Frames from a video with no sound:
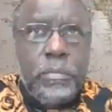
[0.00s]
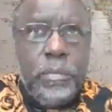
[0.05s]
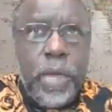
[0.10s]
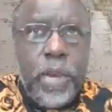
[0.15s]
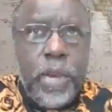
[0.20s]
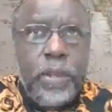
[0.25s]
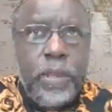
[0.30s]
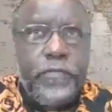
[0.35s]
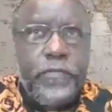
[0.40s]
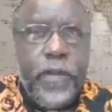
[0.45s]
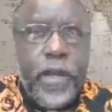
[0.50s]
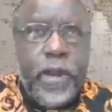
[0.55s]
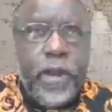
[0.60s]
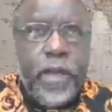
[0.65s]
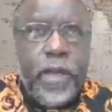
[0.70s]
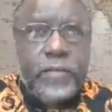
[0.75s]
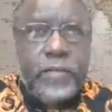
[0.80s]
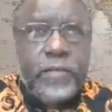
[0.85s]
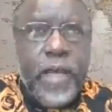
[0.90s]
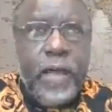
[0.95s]
many
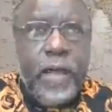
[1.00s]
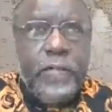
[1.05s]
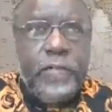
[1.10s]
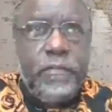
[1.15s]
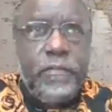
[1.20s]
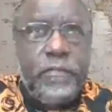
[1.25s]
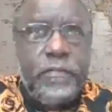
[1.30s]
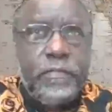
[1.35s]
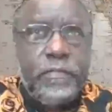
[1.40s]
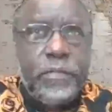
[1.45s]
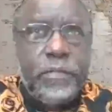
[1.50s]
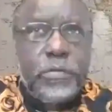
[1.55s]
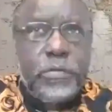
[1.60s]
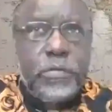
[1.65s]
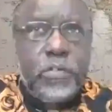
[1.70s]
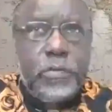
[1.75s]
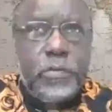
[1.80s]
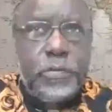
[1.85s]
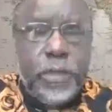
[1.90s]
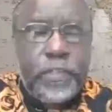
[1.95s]
funders have
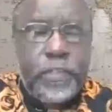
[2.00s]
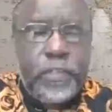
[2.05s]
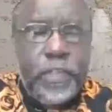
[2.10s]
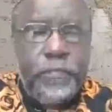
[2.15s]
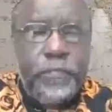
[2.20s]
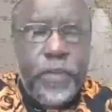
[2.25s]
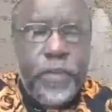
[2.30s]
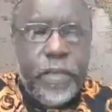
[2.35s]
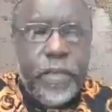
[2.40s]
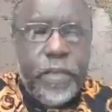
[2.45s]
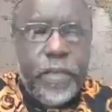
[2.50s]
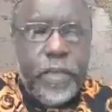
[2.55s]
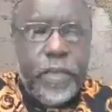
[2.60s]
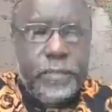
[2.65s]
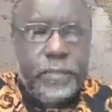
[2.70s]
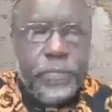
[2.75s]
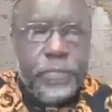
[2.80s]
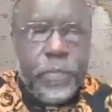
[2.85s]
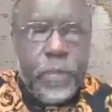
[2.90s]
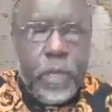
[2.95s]
specific
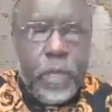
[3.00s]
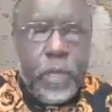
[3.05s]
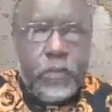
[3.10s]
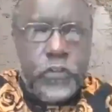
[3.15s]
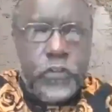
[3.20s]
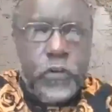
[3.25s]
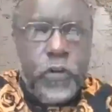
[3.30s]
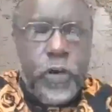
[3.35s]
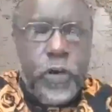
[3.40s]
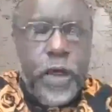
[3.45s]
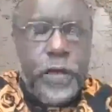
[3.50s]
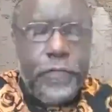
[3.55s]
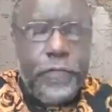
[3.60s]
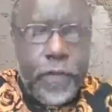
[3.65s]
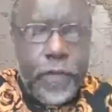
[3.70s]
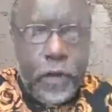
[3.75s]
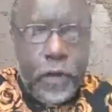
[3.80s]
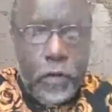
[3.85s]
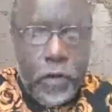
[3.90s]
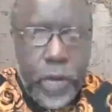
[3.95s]

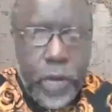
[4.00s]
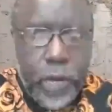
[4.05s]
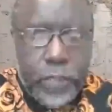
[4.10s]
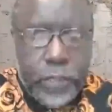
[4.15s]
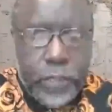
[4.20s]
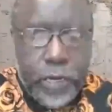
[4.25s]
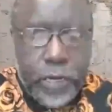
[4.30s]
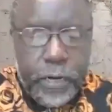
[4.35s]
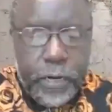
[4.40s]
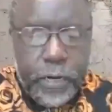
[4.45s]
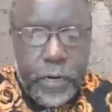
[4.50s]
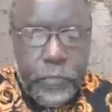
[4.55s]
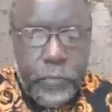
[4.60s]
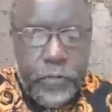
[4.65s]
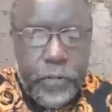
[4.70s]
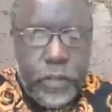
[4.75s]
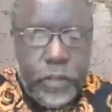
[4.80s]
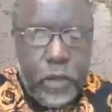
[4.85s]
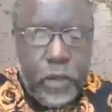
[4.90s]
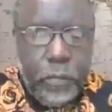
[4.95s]
geographic location in
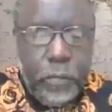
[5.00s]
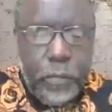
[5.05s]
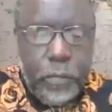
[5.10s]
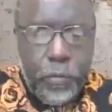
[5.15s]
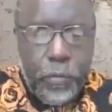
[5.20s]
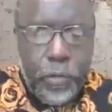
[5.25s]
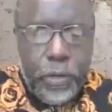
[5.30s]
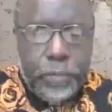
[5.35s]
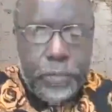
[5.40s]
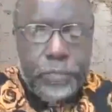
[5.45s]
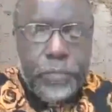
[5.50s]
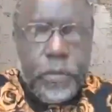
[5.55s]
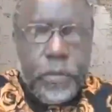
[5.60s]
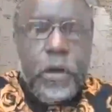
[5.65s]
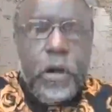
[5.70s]
which they operate.